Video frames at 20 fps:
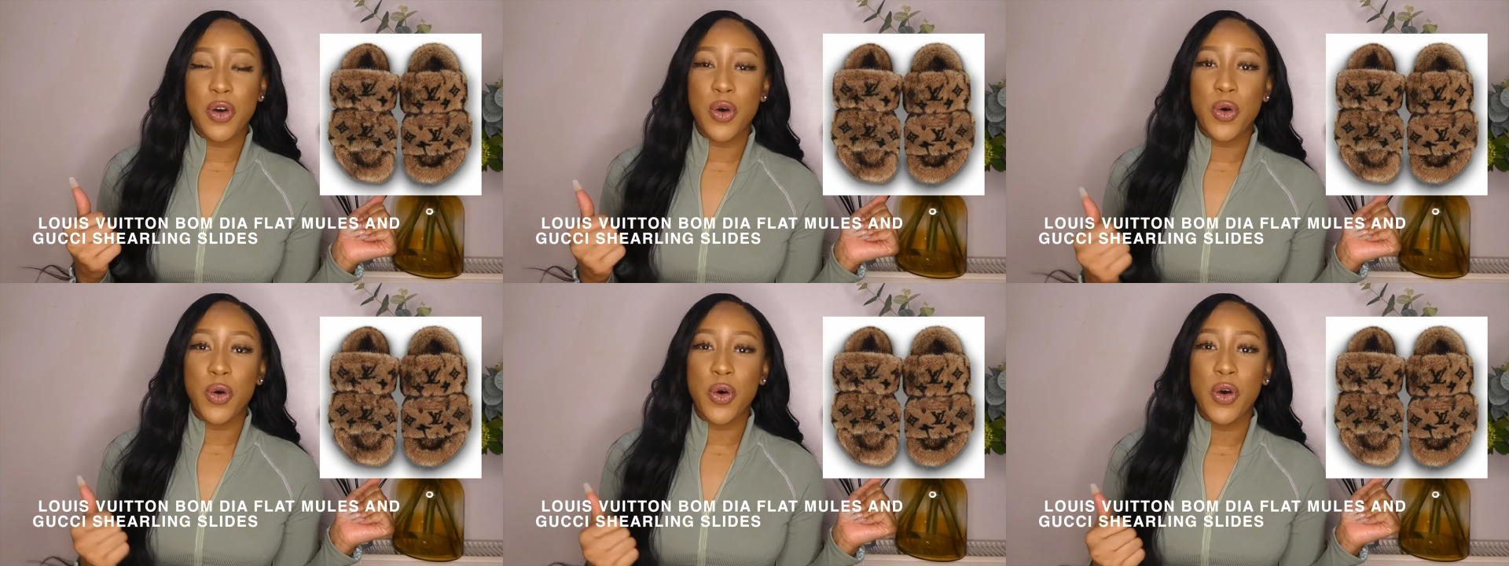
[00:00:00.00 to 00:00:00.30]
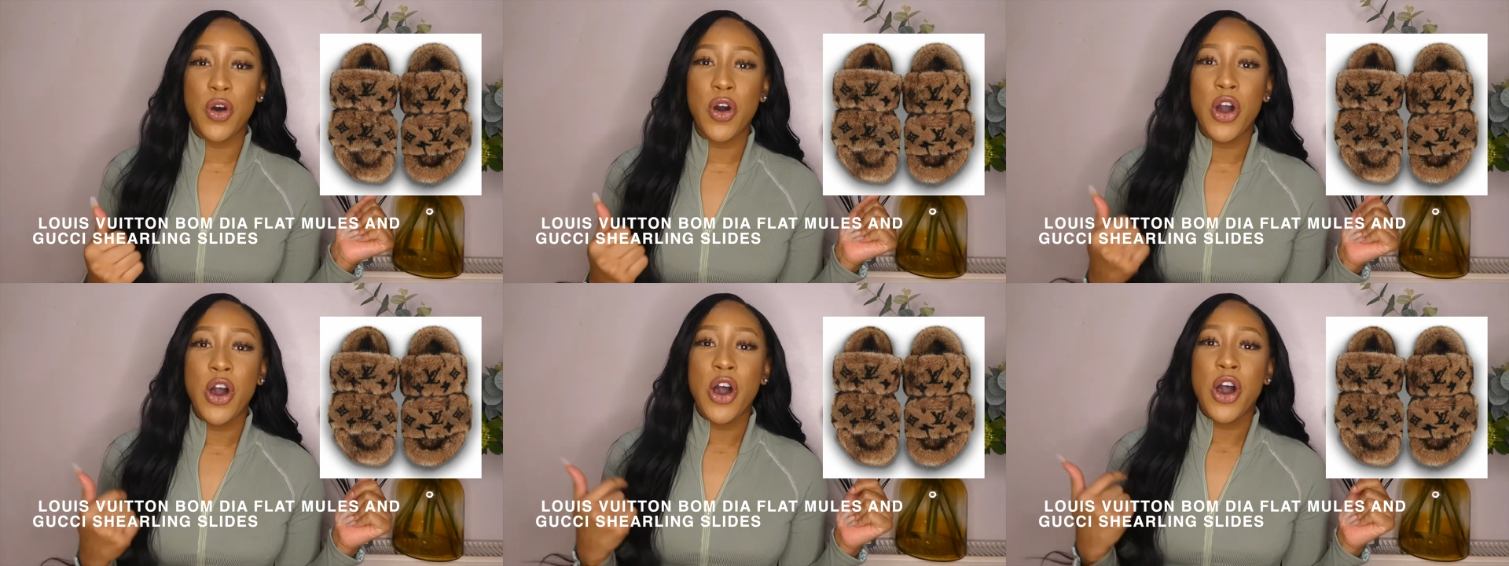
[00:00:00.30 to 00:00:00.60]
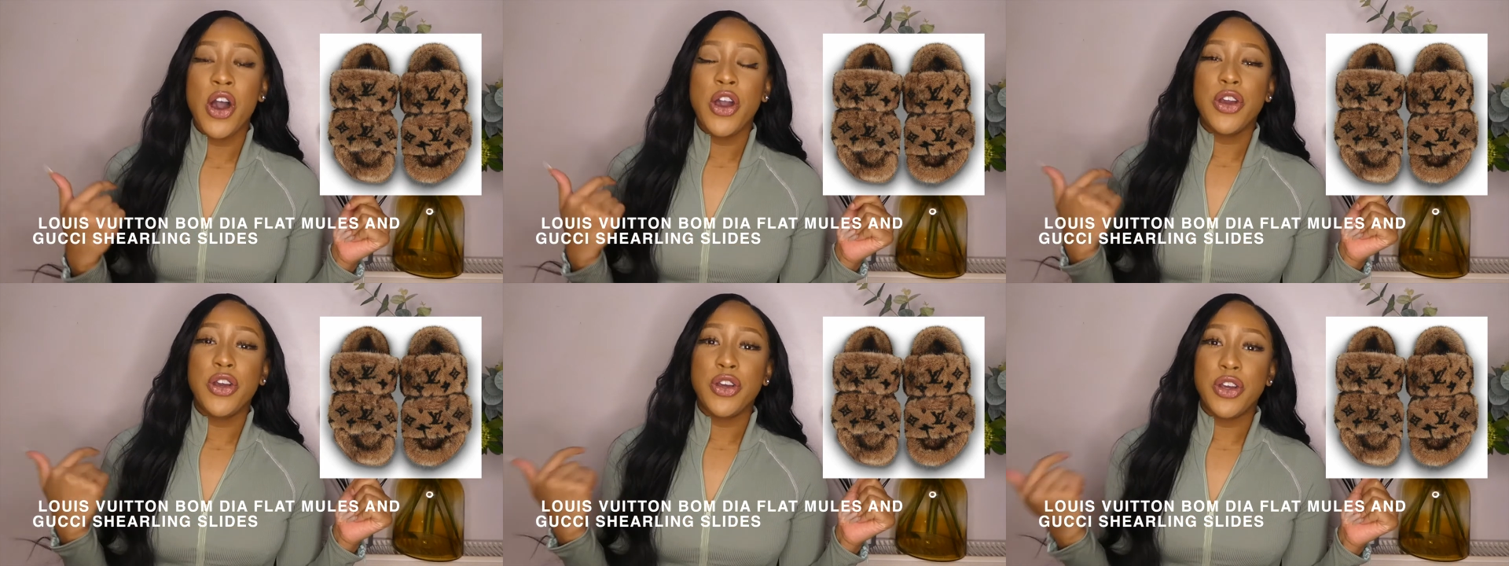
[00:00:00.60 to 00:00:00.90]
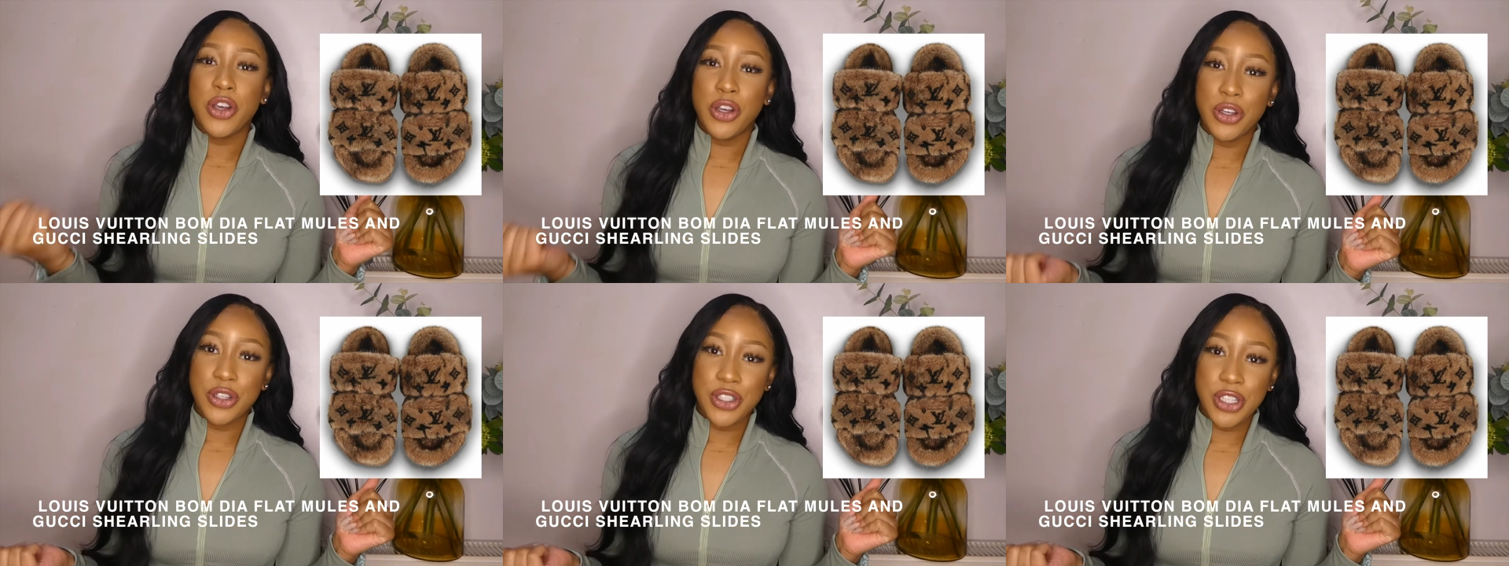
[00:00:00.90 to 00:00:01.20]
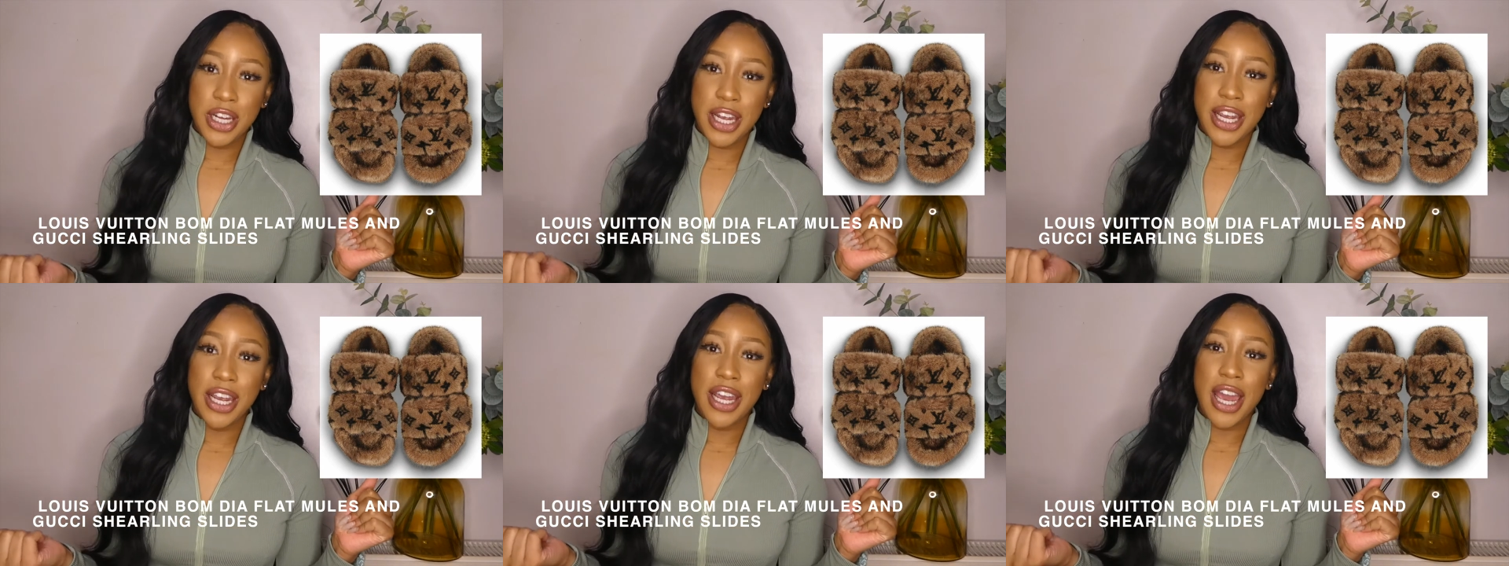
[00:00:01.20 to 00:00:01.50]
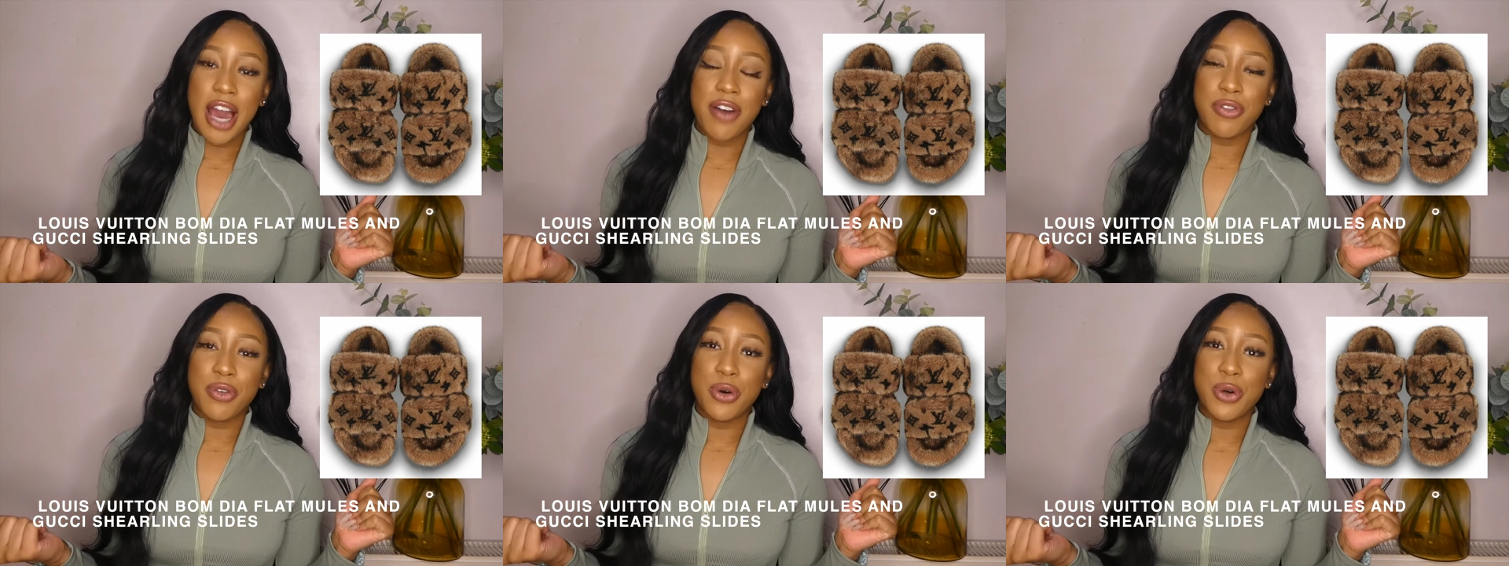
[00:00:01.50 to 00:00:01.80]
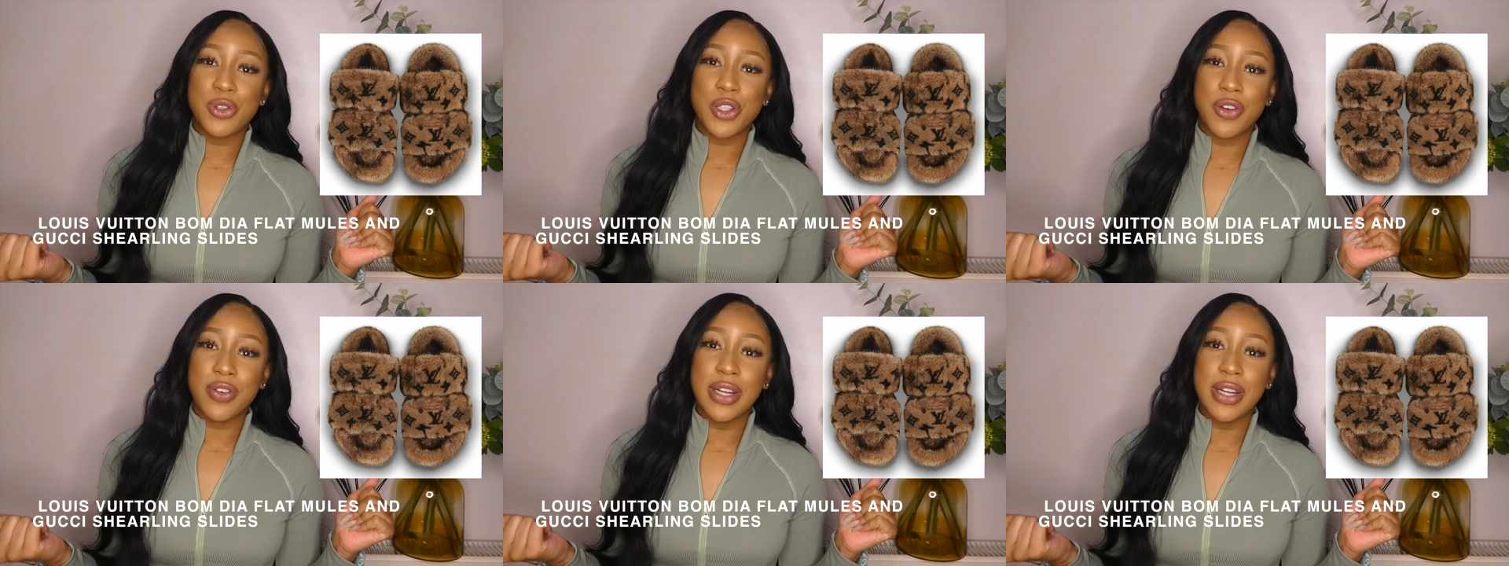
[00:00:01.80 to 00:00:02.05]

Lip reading: or Gucci have also